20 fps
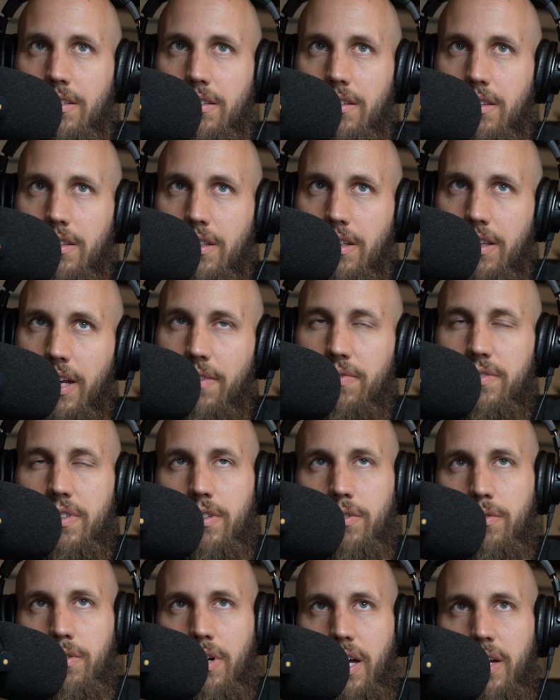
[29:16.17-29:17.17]
the left and
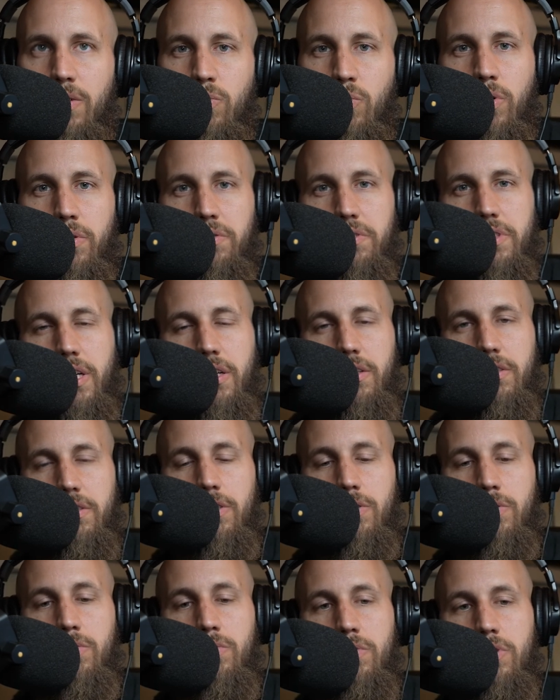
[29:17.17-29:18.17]
the right won't tell
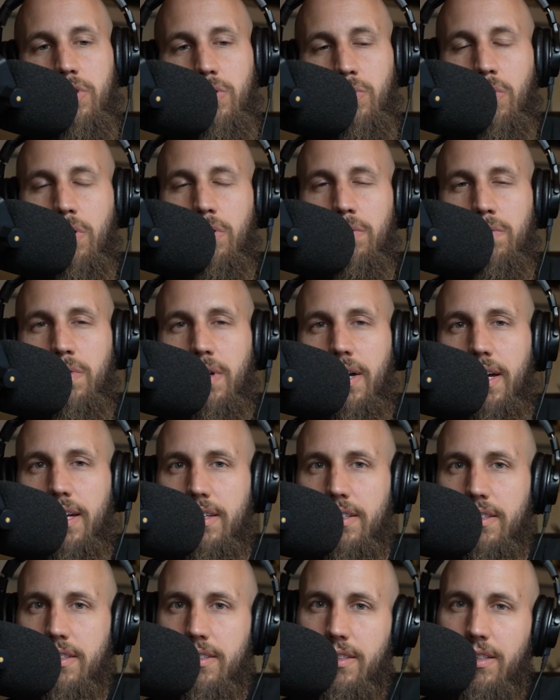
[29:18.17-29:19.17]
you, you won't
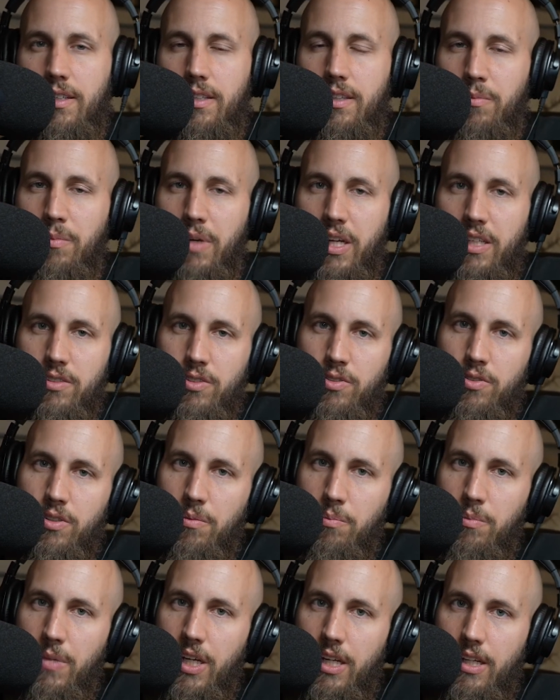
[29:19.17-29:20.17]
find in the
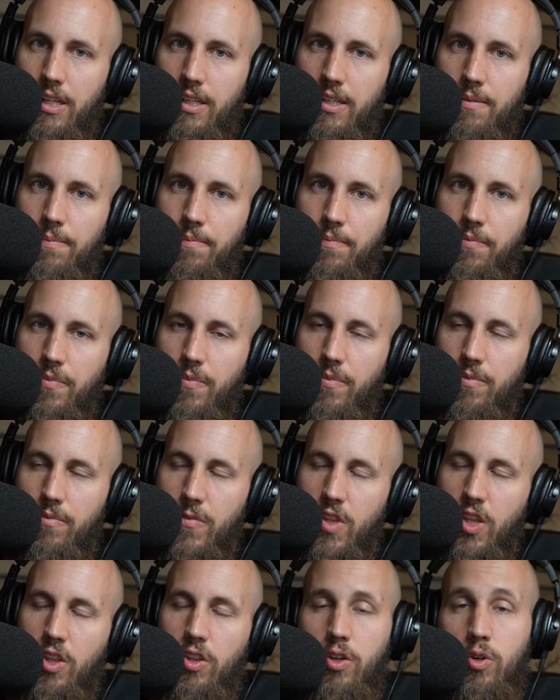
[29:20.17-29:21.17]
mainstream media,
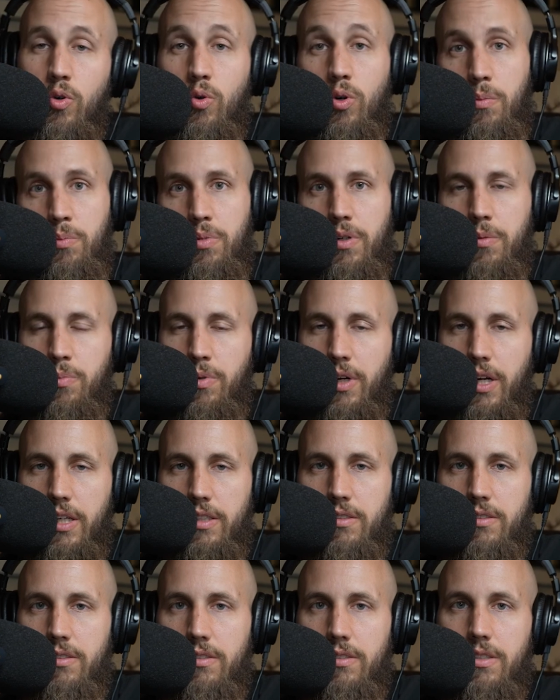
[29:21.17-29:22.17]
the corporate
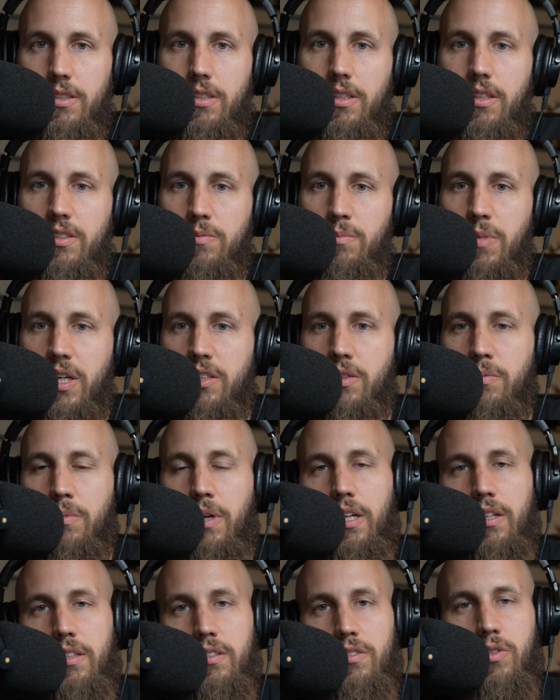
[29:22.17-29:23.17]
press, as Michael
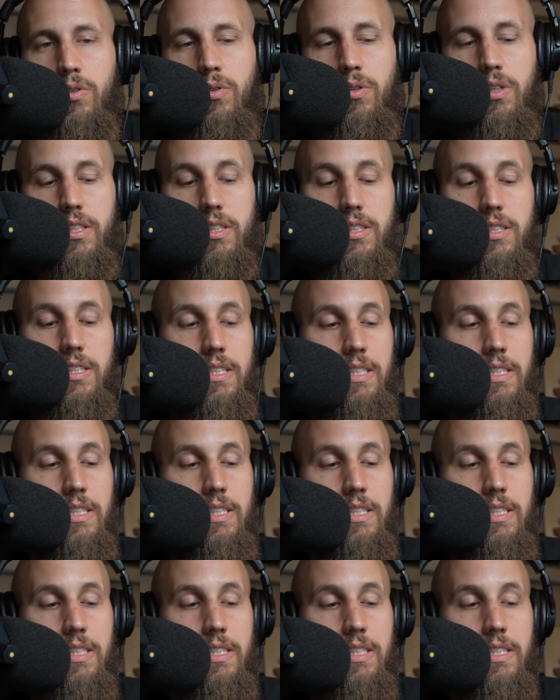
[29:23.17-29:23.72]
Malice coined,